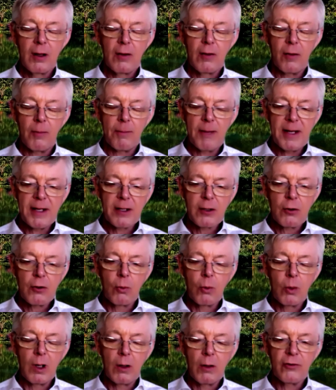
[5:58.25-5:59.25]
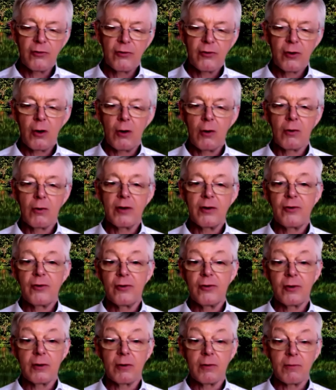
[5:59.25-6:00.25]
The Medical Wellness Congress
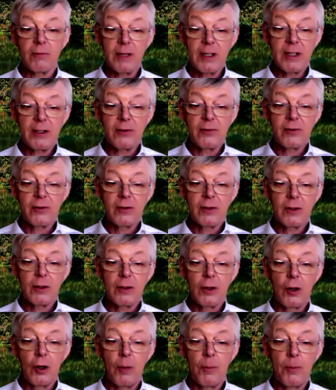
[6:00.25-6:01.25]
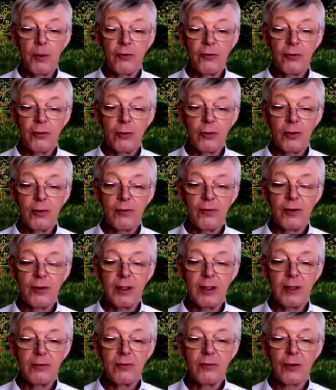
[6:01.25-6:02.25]
is a great
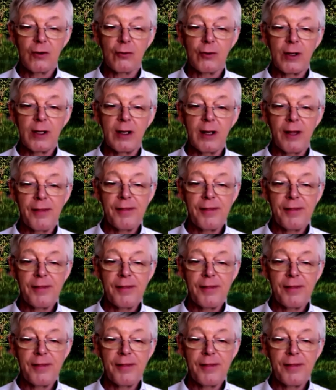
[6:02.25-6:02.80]
opportunity to create a